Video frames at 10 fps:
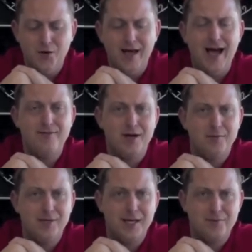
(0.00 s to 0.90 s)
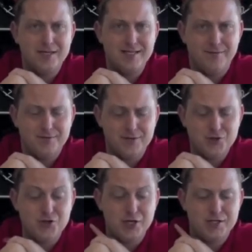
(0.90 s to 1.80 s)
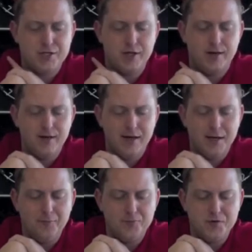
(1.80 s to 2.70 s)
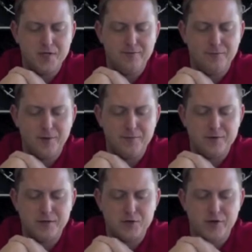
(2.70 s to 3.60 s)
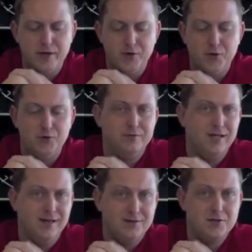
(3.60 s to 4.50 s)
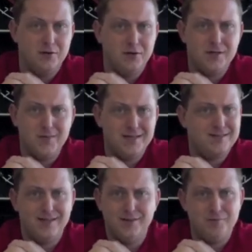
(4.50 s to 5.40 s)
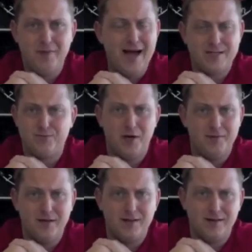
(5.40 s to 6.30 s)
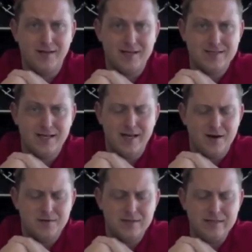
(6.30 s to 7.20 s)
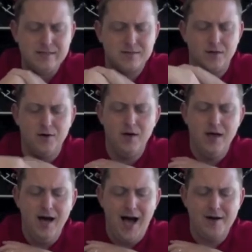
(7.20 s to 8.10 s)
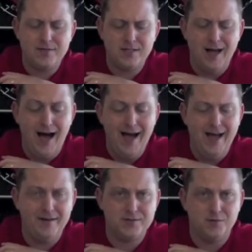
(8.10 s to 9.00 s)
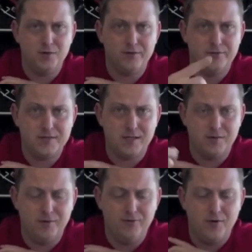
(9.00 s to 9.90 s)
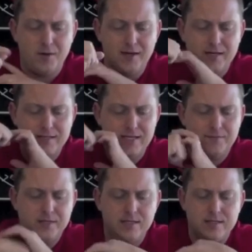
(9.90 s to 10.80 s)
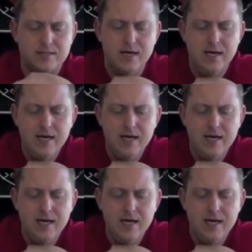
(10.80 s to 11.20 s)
Well, I haven't obligated myself to this just yet. Just came from my personal trainer who sort of looked at me and said, your back's probably not going to last 10 hours of this. So obviously I have some work physically before I make an attempt at this.